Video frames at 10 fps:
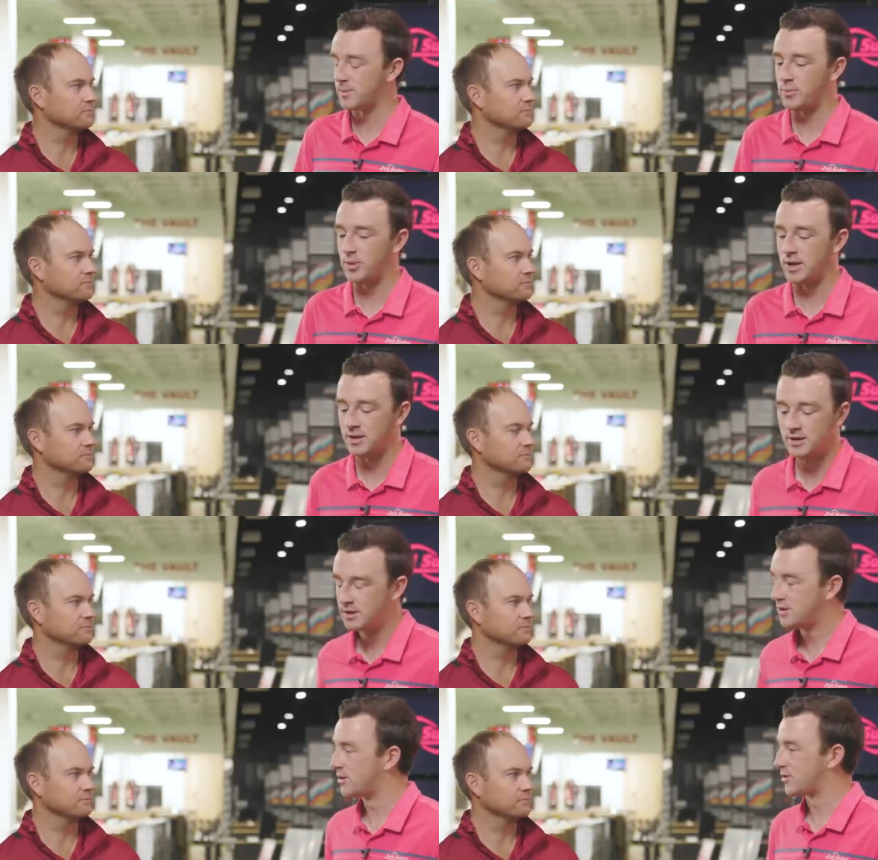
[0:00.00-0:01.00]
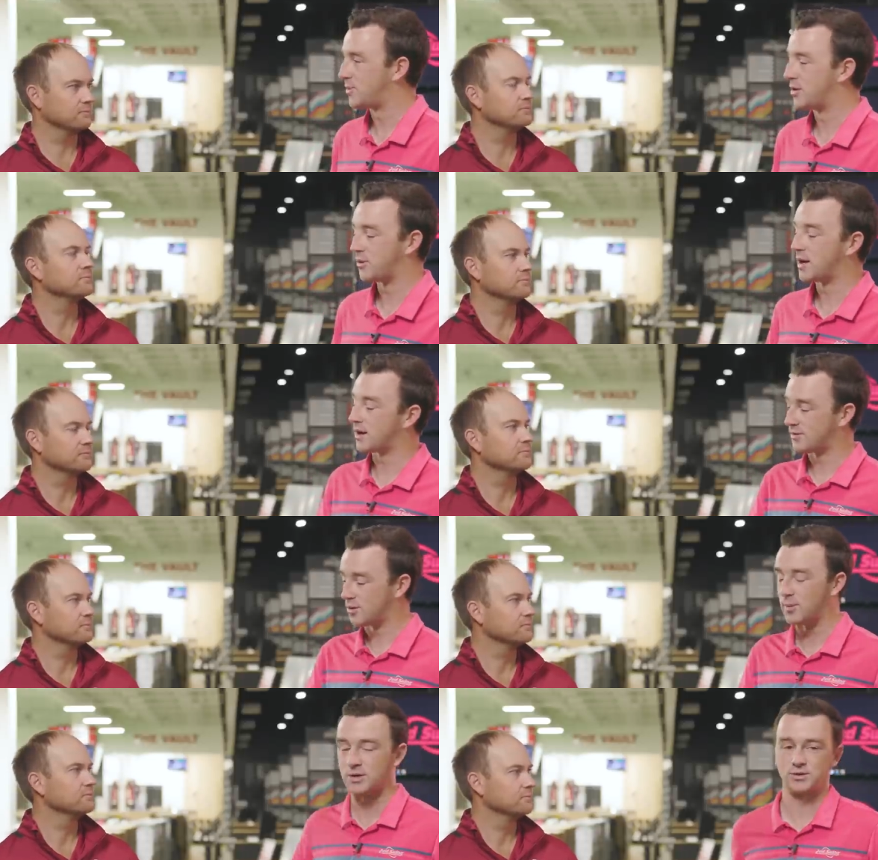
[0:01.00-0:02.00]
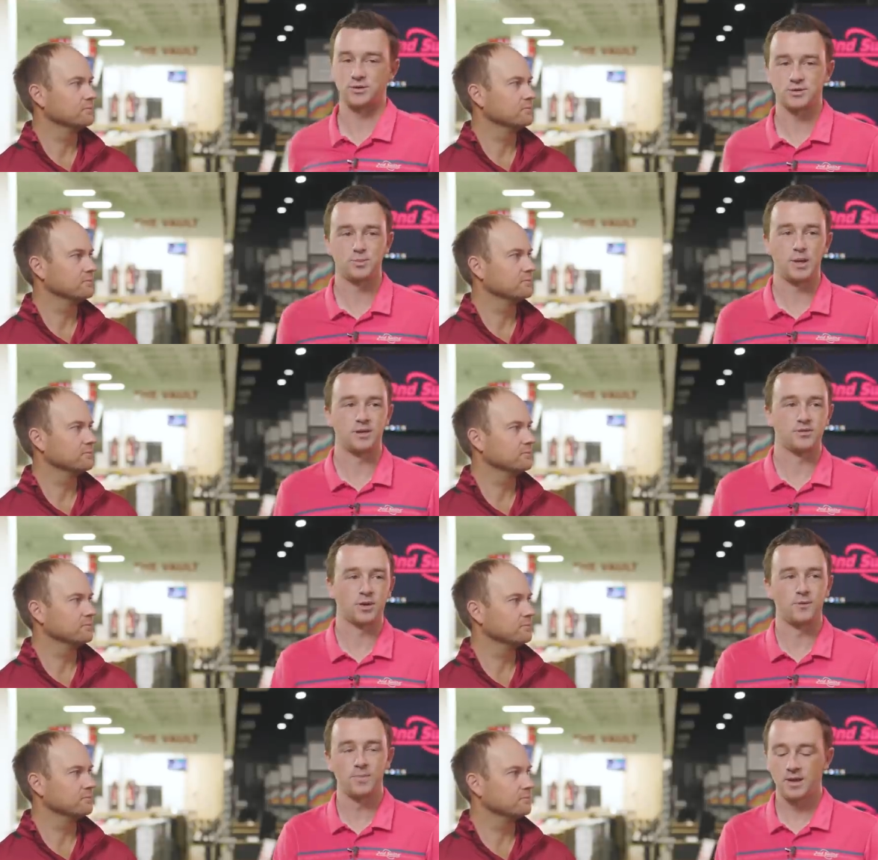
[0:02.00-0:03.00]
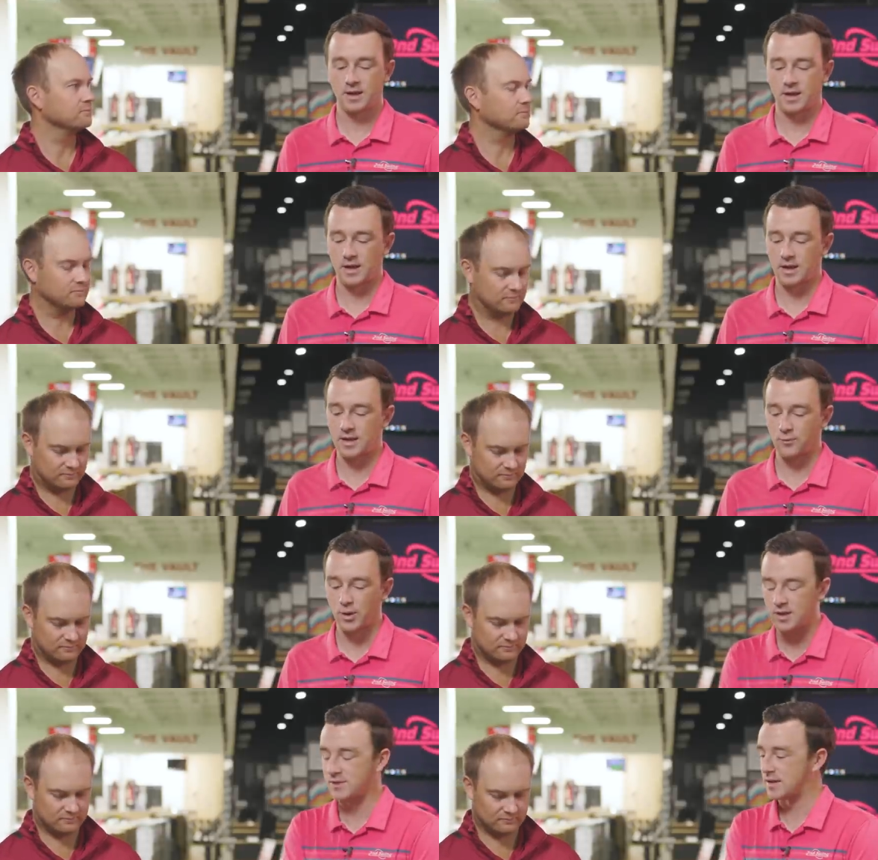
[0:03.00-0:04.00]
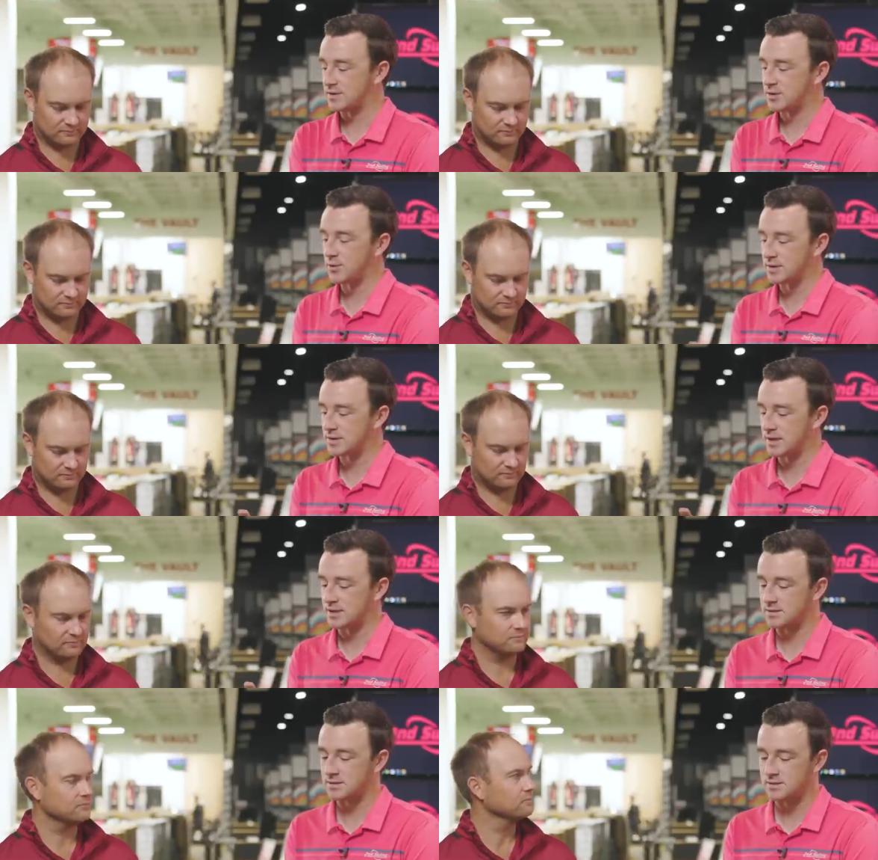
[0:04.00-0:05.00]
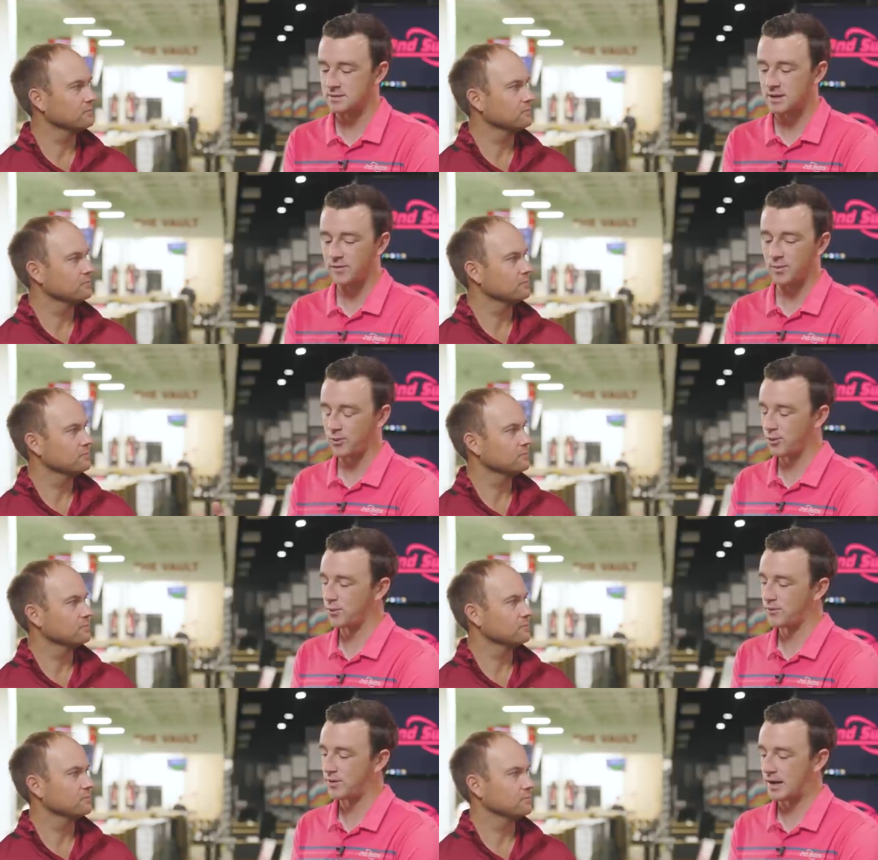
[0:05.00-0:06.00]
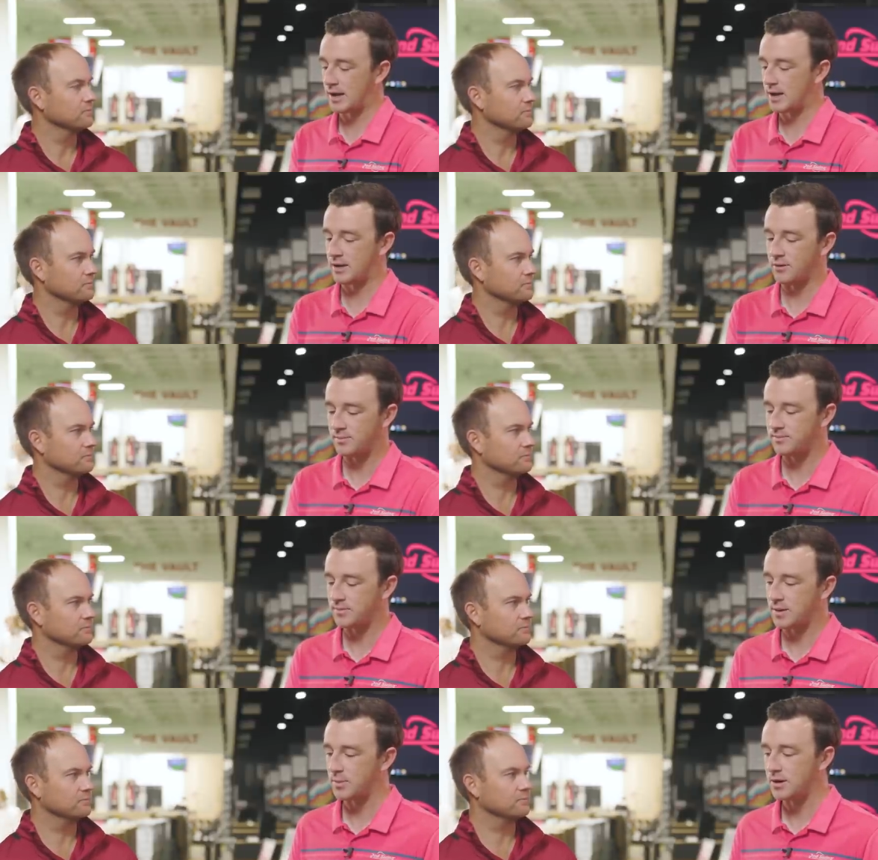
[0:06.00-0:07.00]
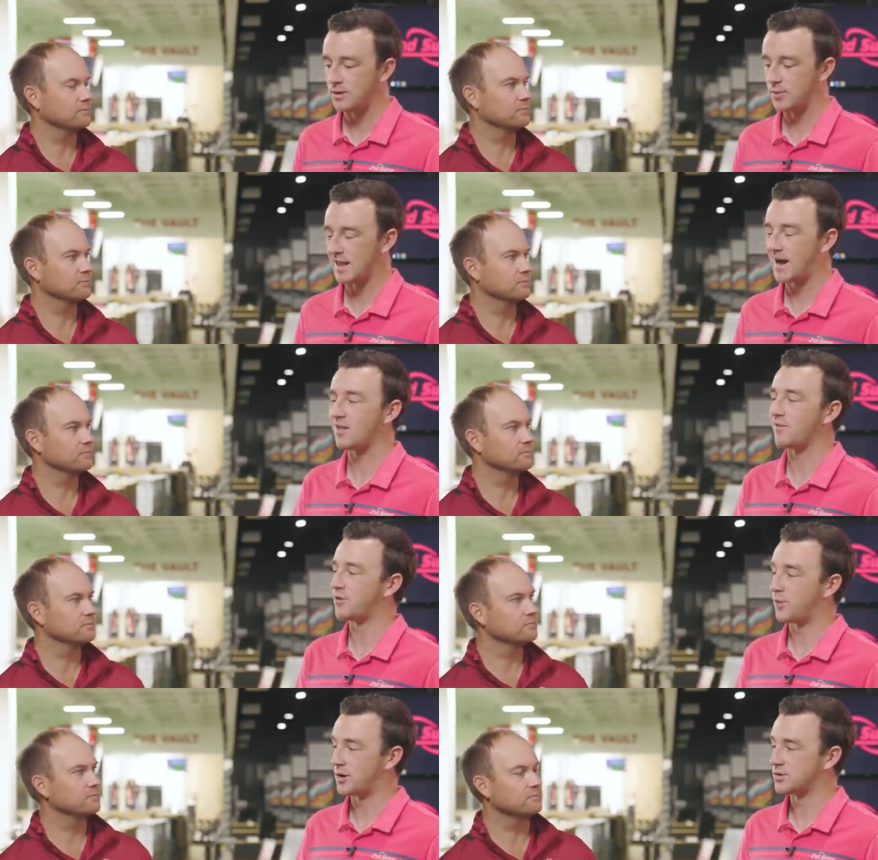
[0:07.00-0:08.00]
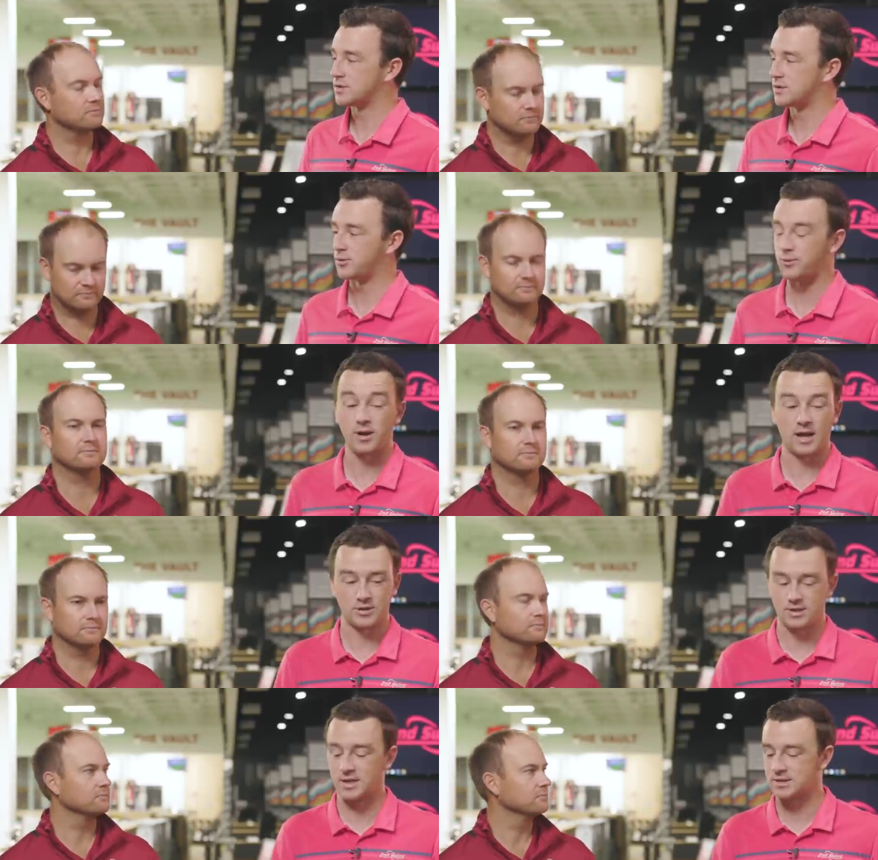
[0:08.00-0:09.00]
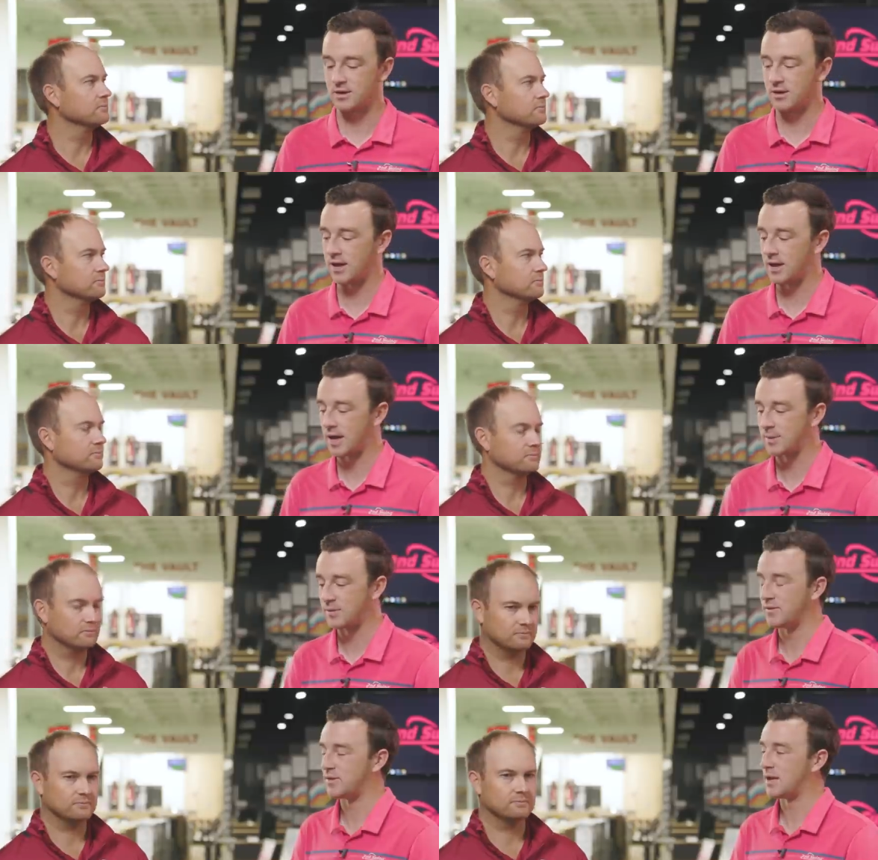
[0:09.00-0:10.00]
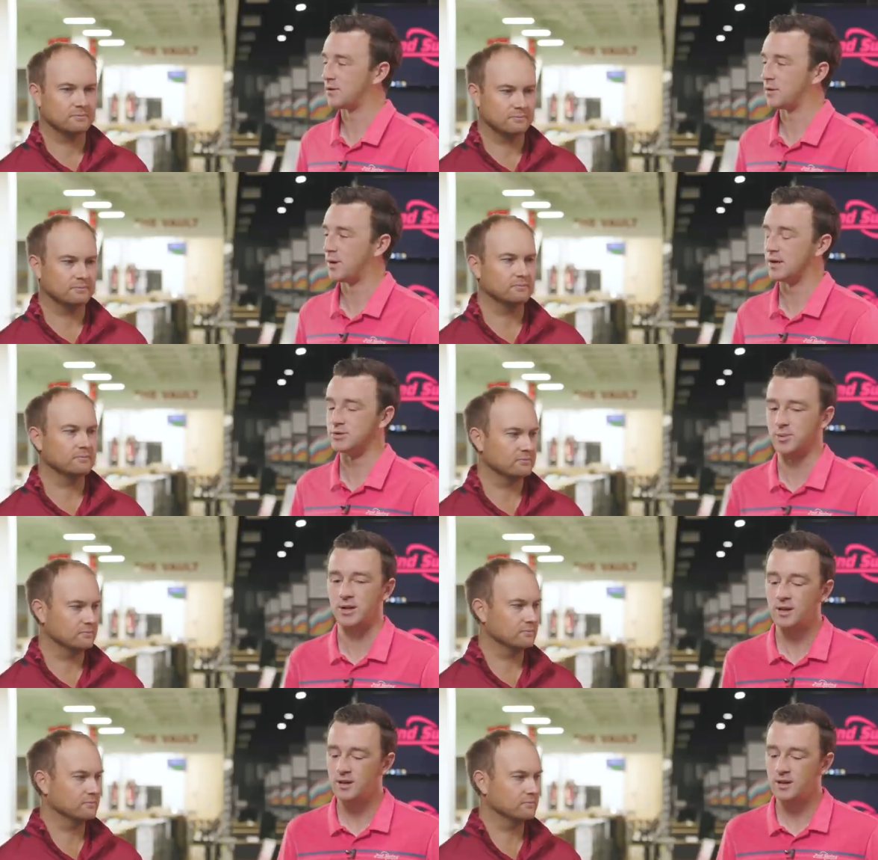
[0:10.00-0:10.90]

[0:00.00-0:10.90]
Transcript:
Speaker 1: it might be, do your speed training, and still measure your speed. So, uh, and then one of these things too is is they've improved, uh, you know, the ability to read high lofted wedges, which we're going to actually test here today. I got my 58 degree wedge, but